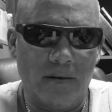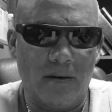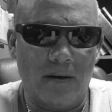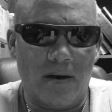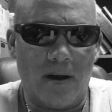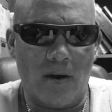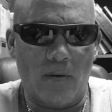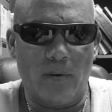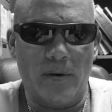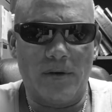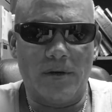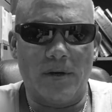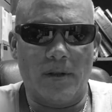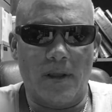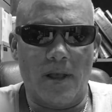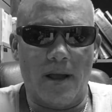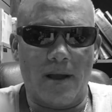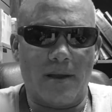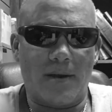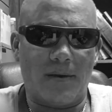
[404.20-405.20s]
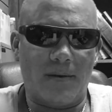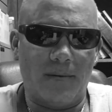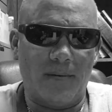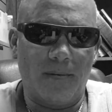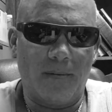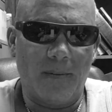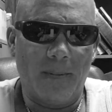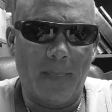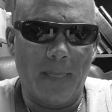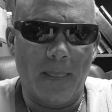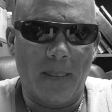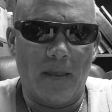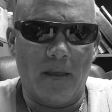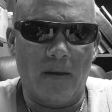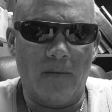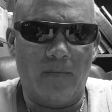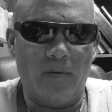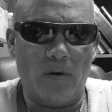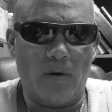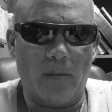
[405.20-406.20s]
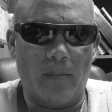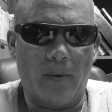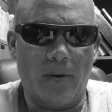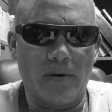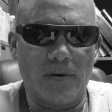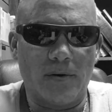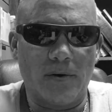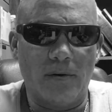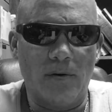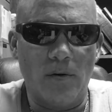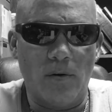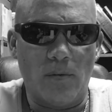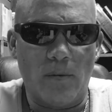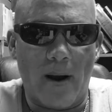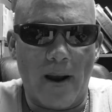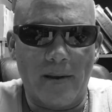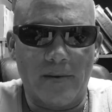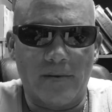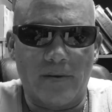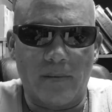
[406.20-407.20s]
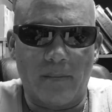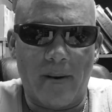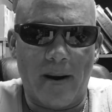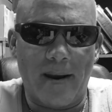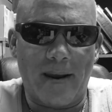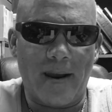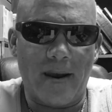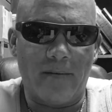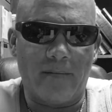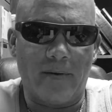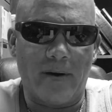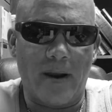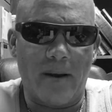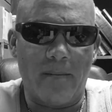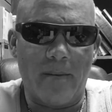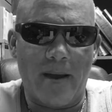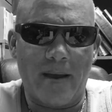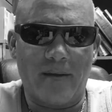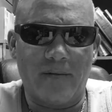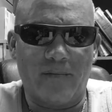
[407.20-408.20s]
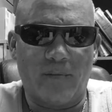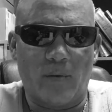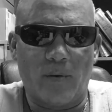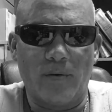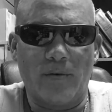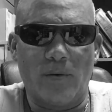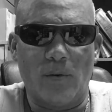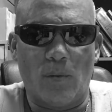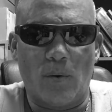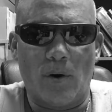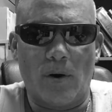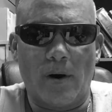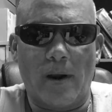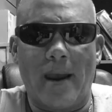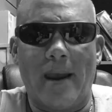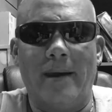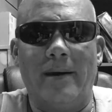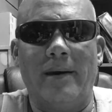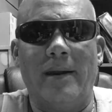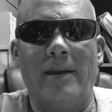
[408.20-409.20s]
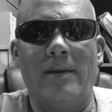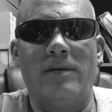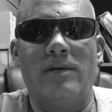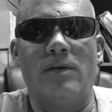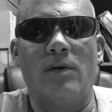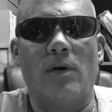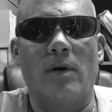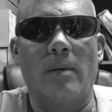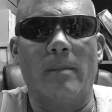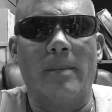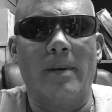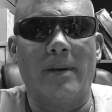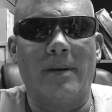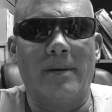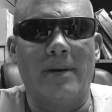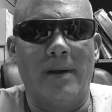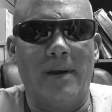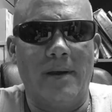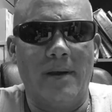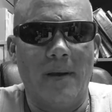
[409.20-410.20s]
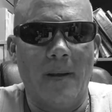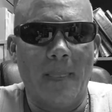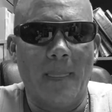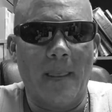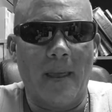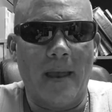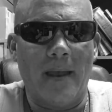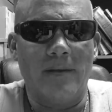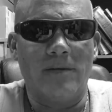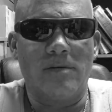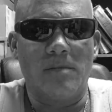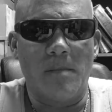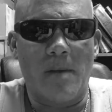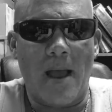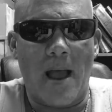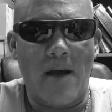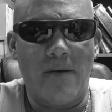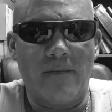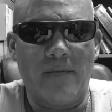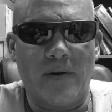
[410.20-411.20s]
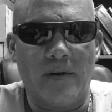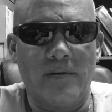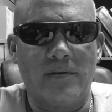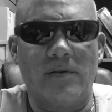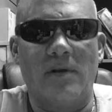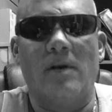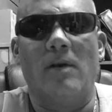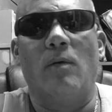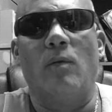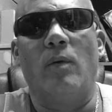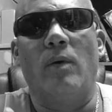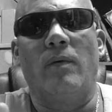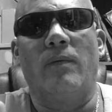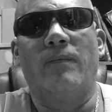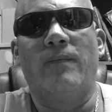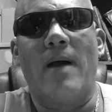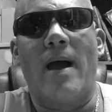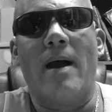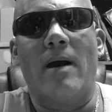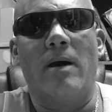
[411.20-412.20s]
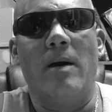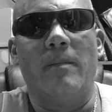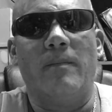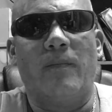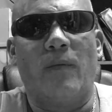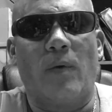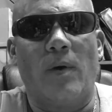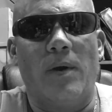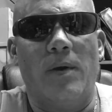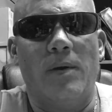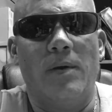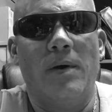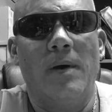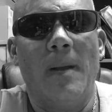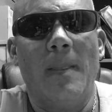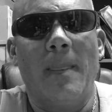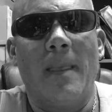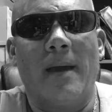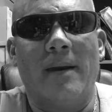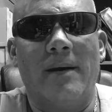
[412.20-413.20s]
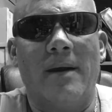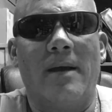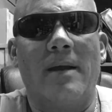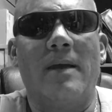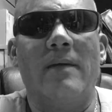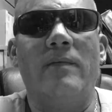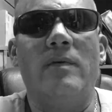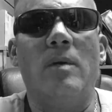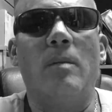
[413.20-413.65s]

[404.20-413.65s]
I wish you luck. If you're a person who rides their bike every day back and forth to work and needs durability and some confidence that it will fire up for you and not give you